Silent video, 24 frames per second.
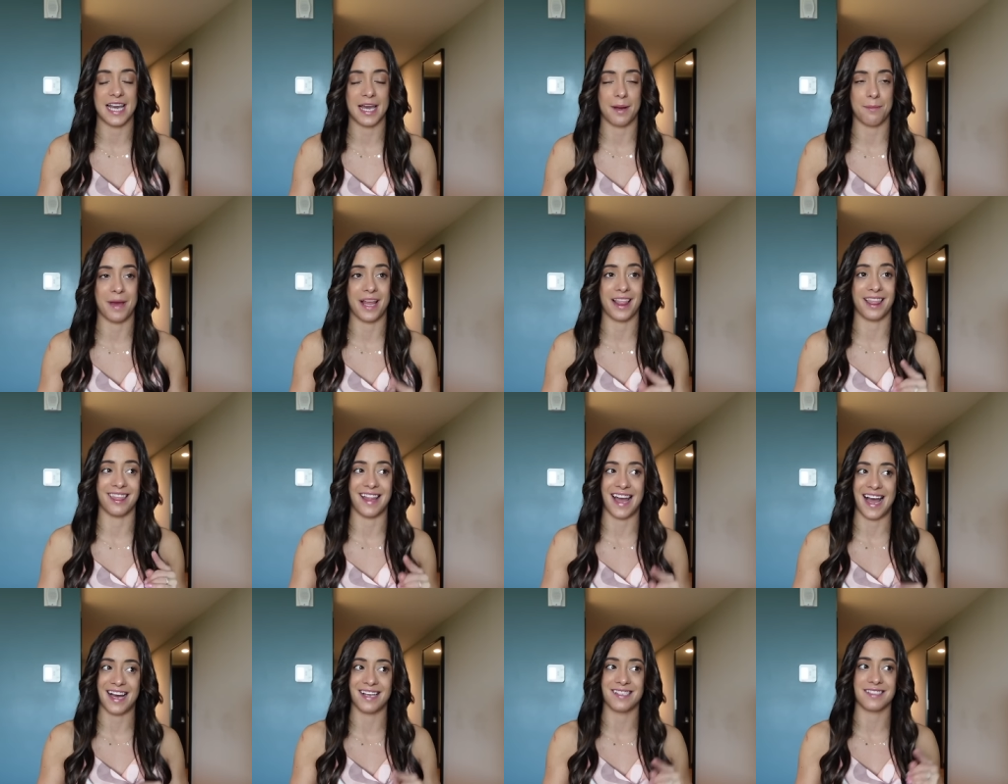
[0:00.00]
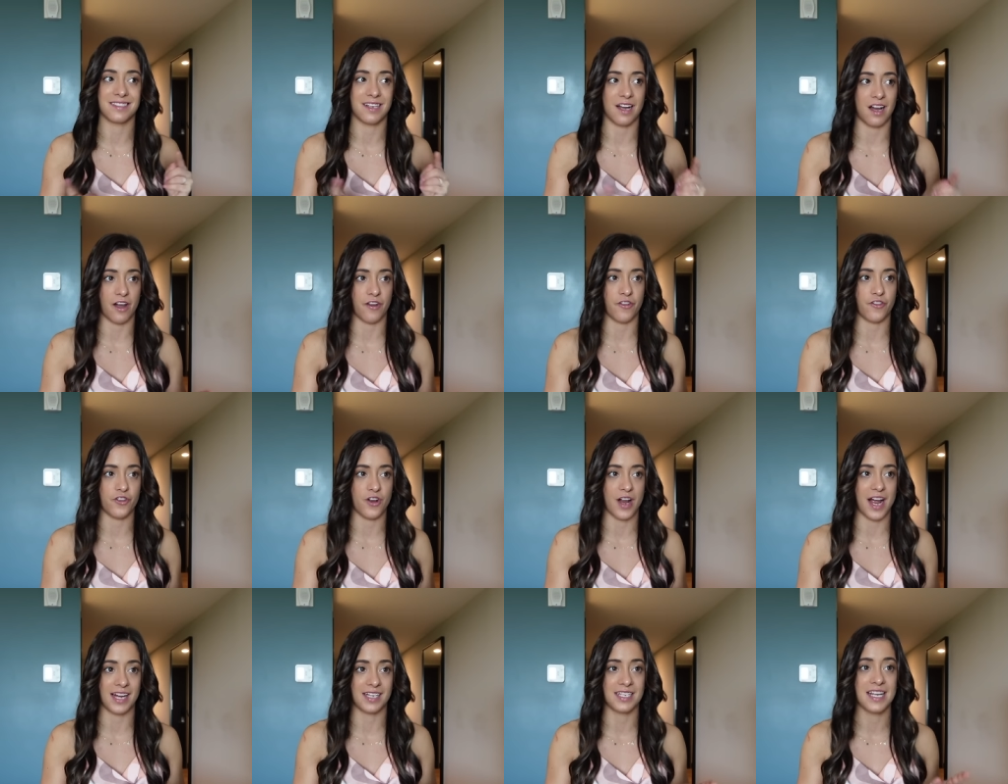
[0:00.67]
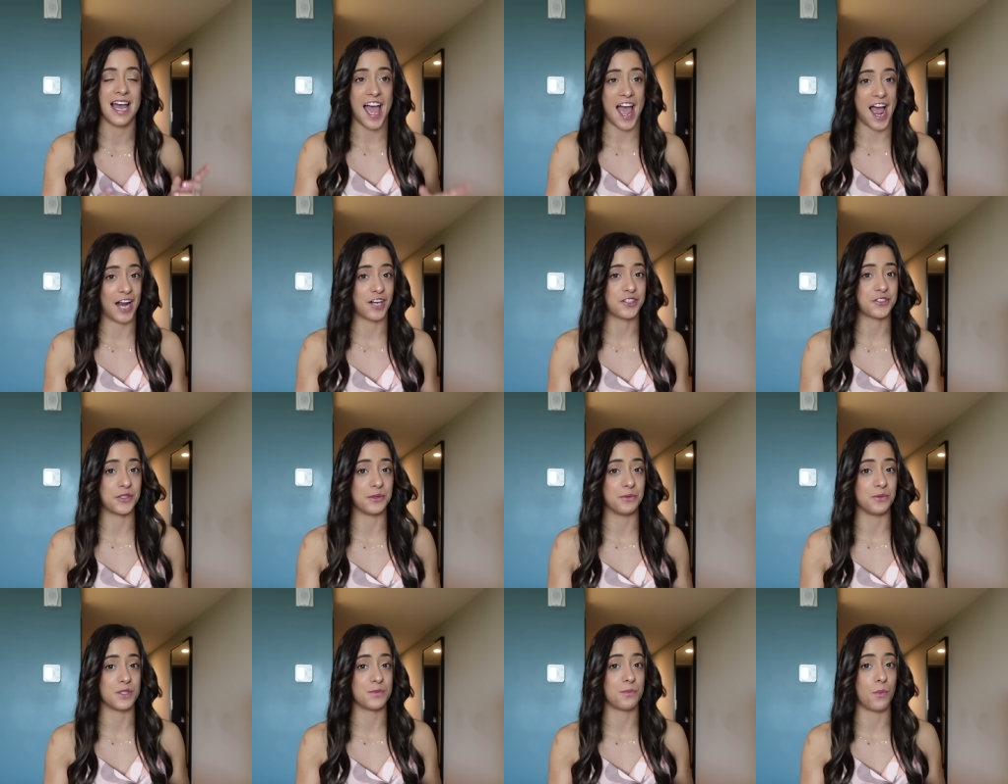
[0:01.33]
And my last contract
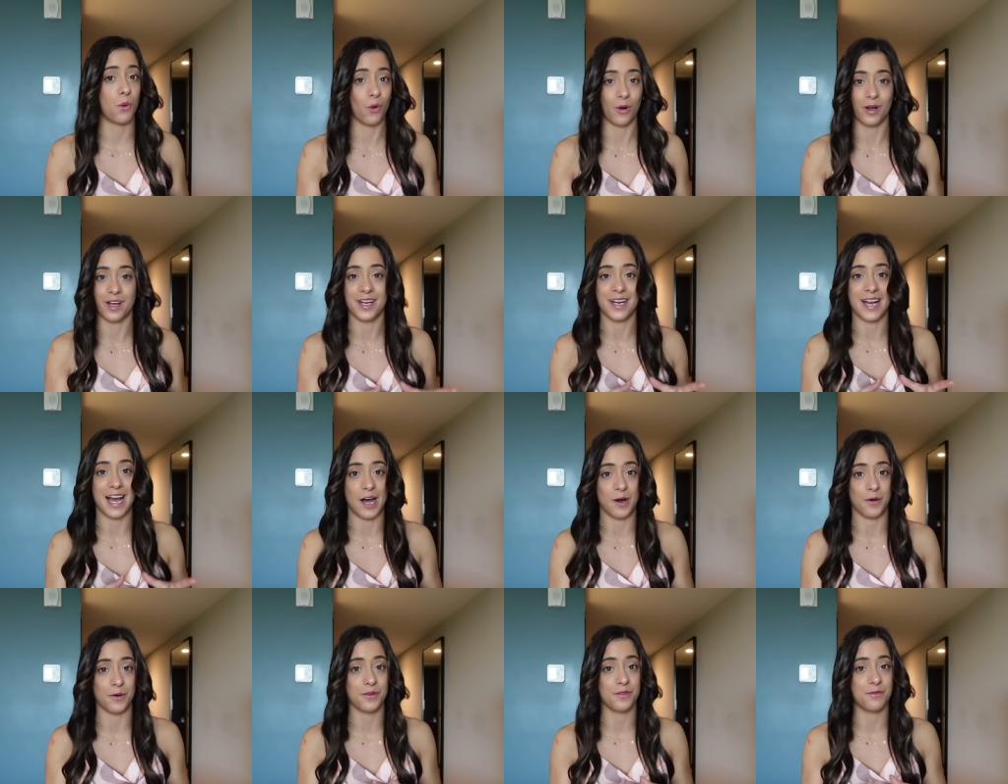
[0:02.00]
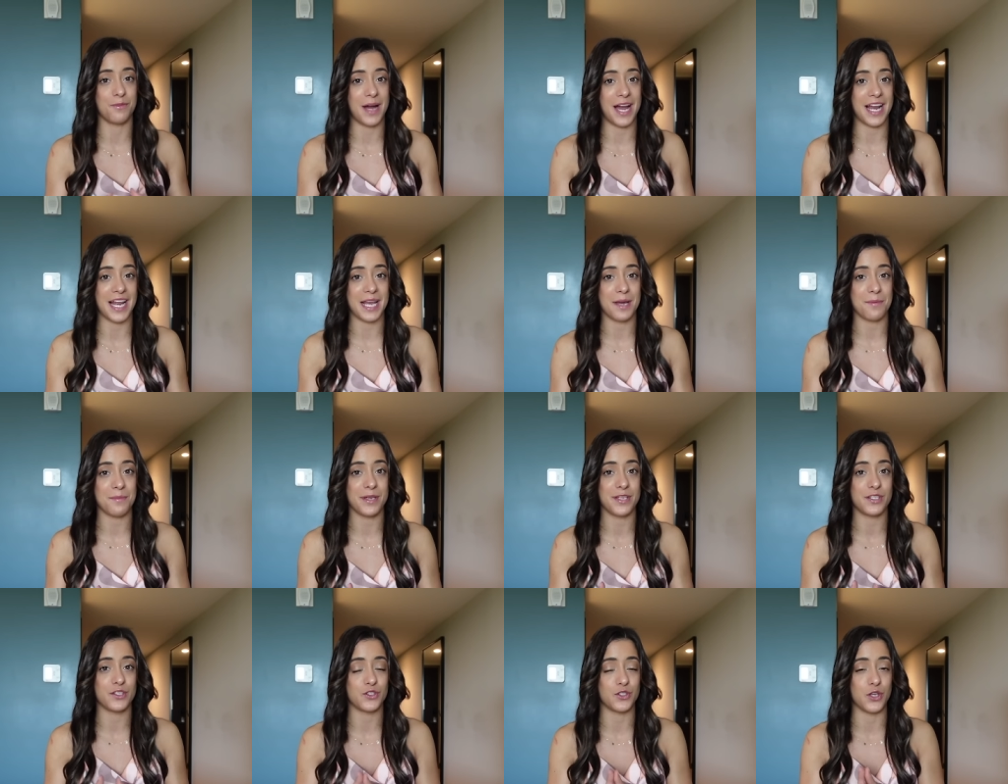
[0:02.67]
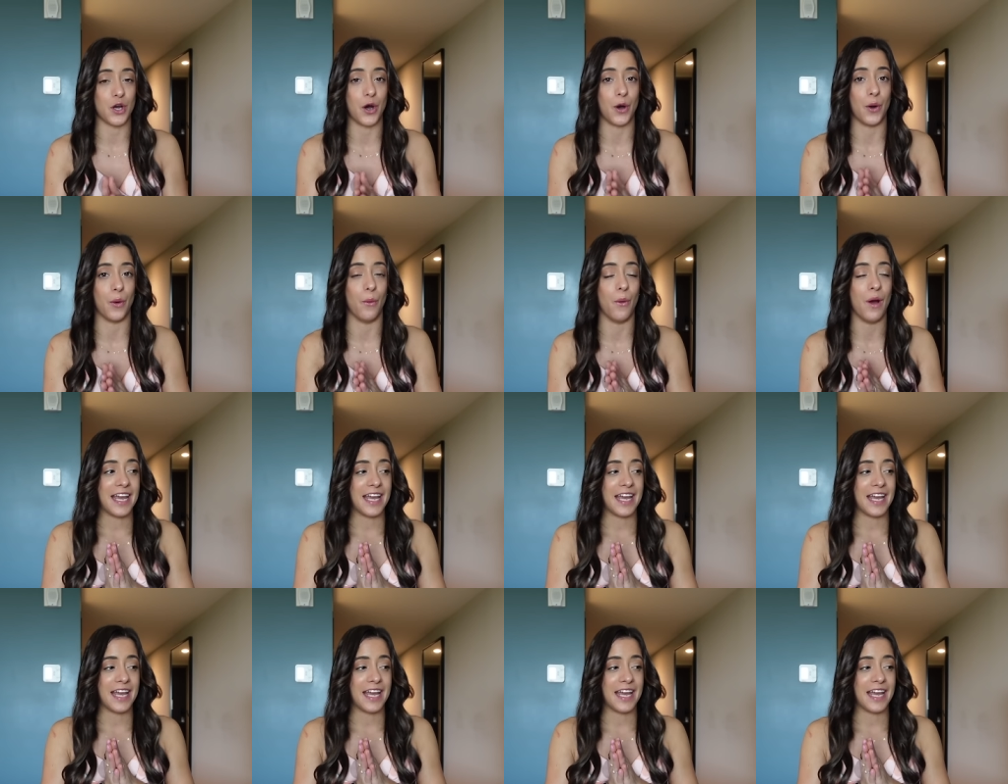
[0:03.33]
actually was ported out of Miami, so